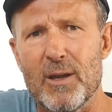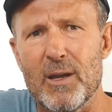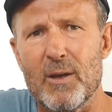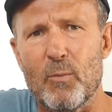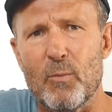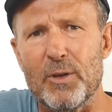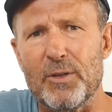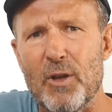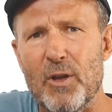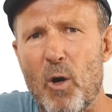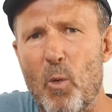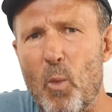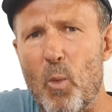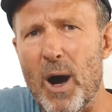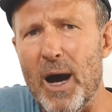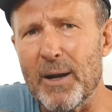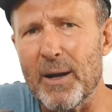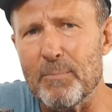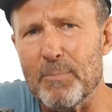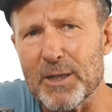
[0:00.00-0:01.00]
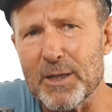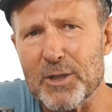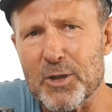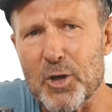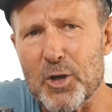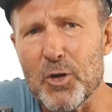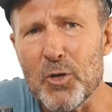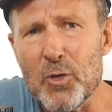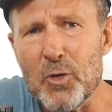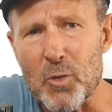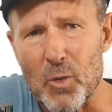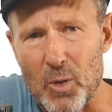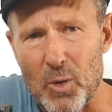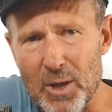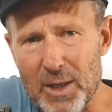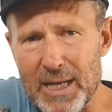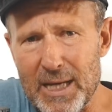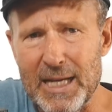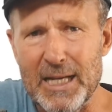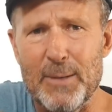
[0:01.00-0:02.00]
with not one but two
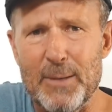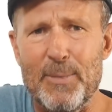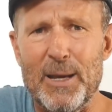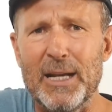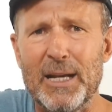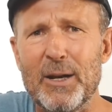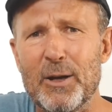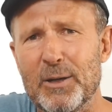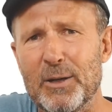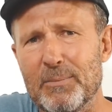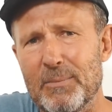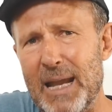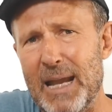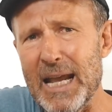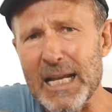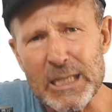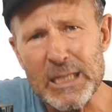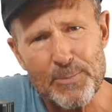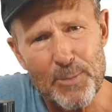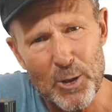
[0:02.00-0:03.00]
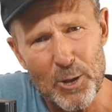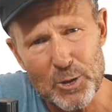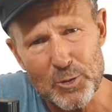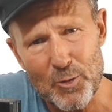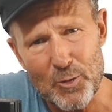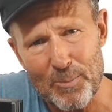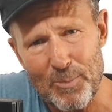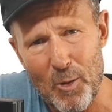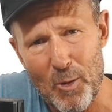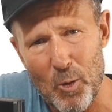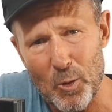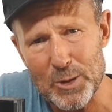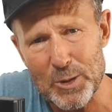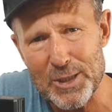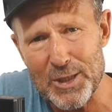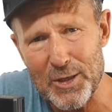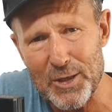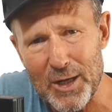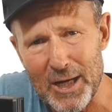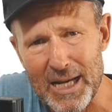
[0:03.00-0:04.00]
independent experts' reports
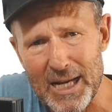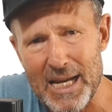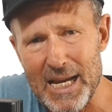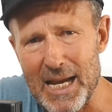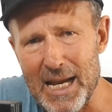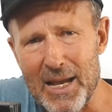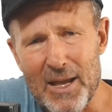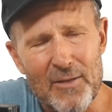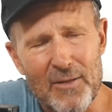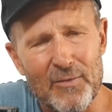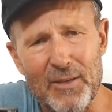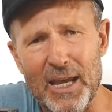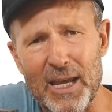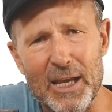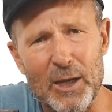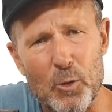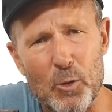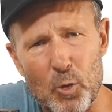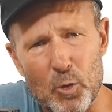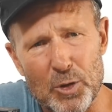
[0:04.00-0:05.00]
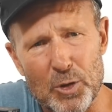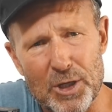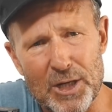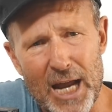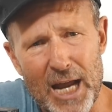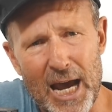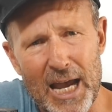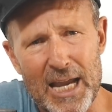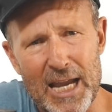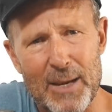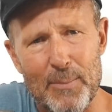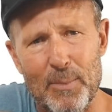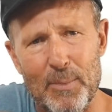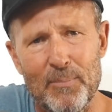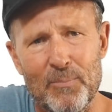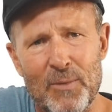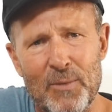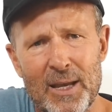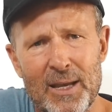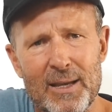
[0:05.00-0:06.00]
to clear their good name.
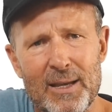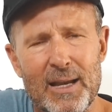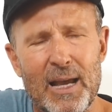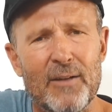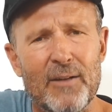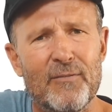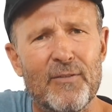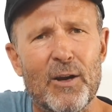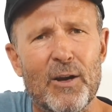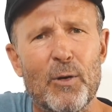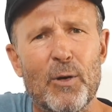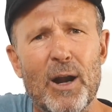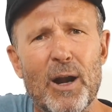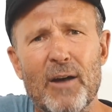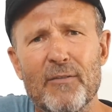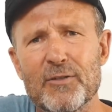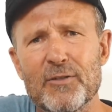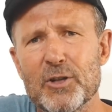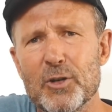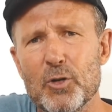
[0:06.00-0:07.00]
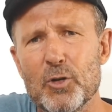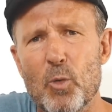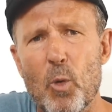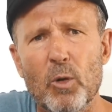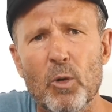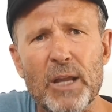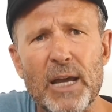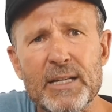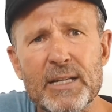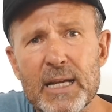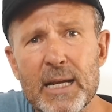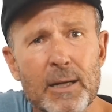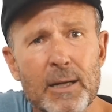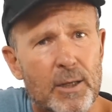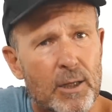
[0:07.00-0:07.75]
And fair enough too. All they did